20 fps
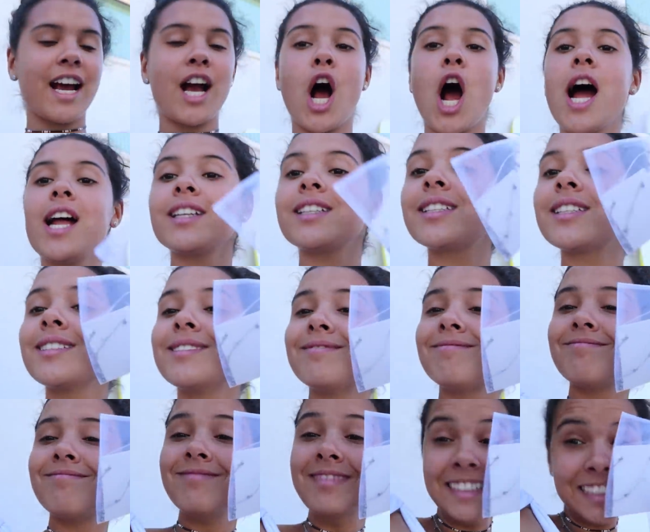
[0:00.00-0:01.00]
I got
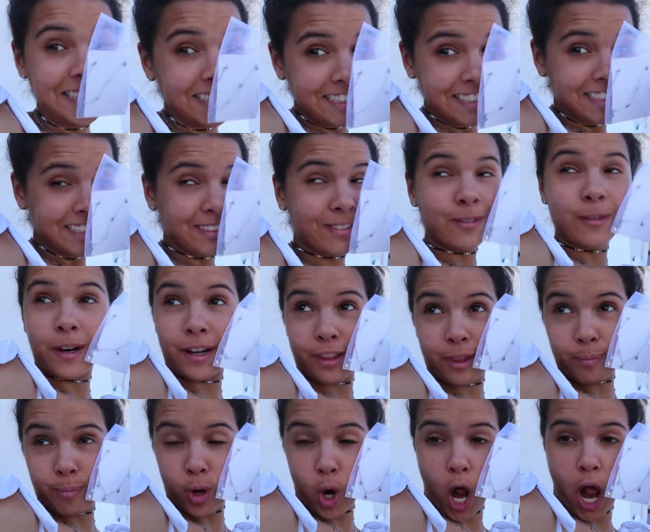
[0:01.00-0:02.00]
one of
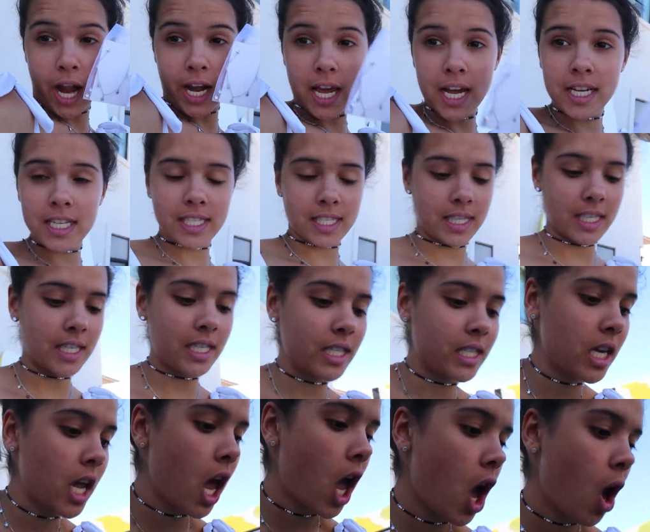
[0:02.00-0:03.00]
the products. This
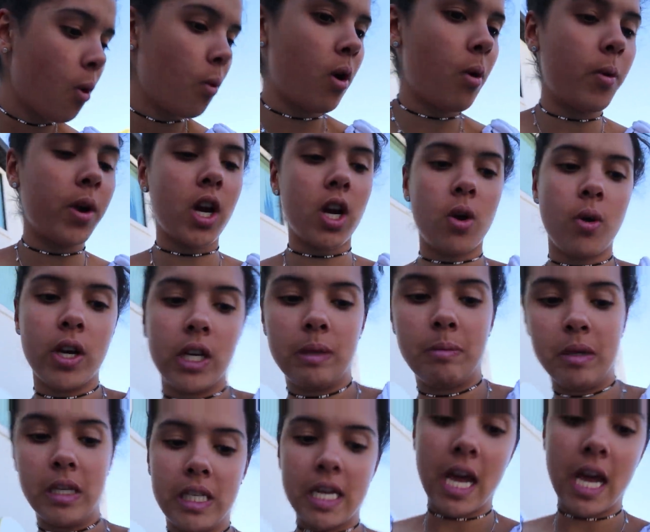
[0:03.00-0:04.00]
is what we are going to be